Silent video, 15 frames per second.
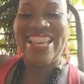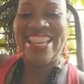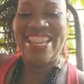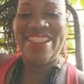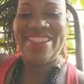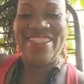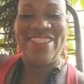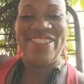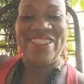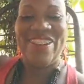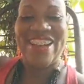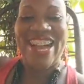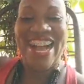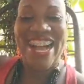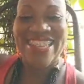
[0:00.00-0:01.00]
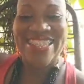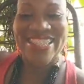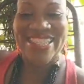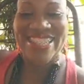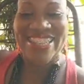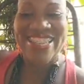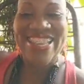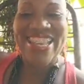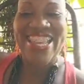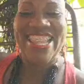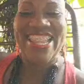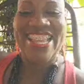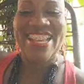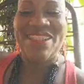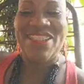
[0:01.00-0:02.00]
he be doing all kinds of,
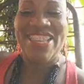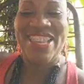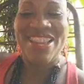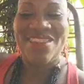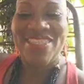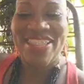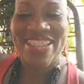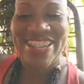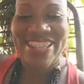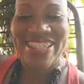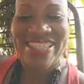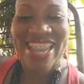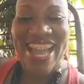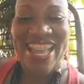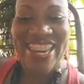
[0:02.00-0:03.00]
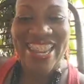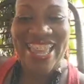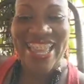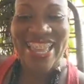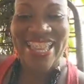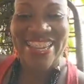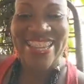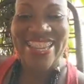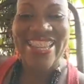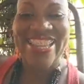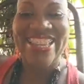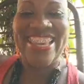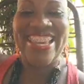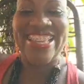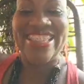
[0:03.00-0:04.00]
he up there in Thailand
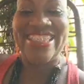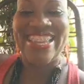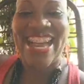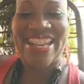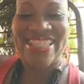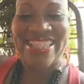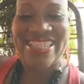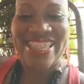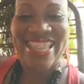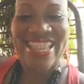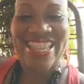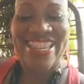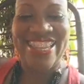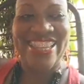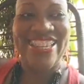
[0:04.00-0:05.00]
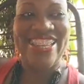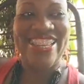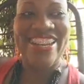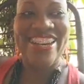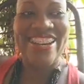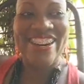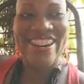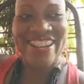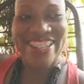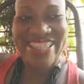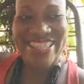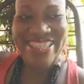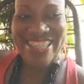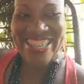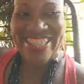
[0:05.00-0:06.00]
getting toxin and all
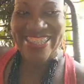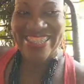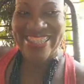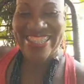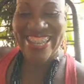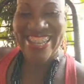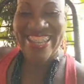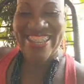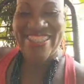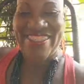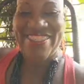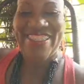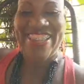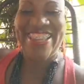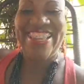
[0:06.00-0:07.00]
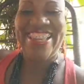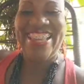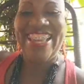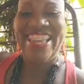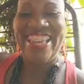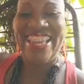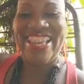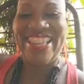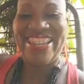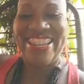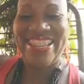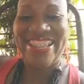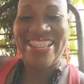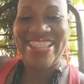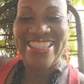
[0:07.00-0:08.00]
this other stuff. And
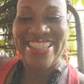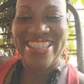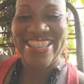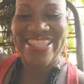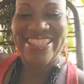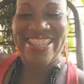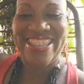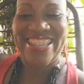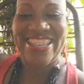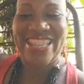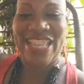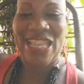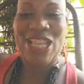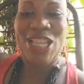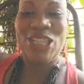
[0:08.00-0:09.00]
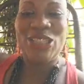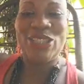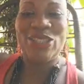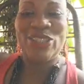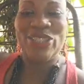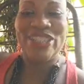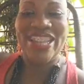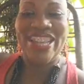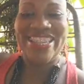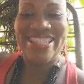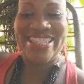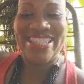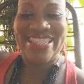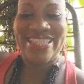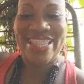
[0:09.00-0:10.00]
it's good. So Shalana
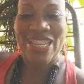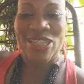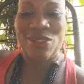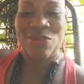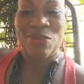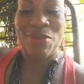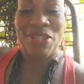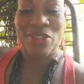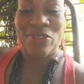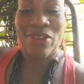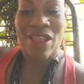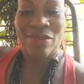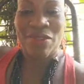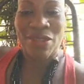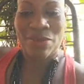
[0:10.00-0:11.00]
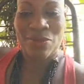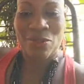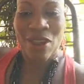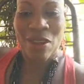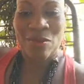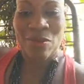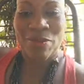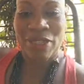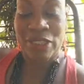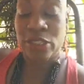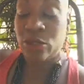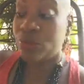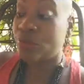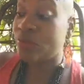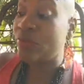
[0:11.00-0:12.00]
says nature for me and travel bug
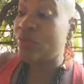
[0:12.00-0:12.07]
too.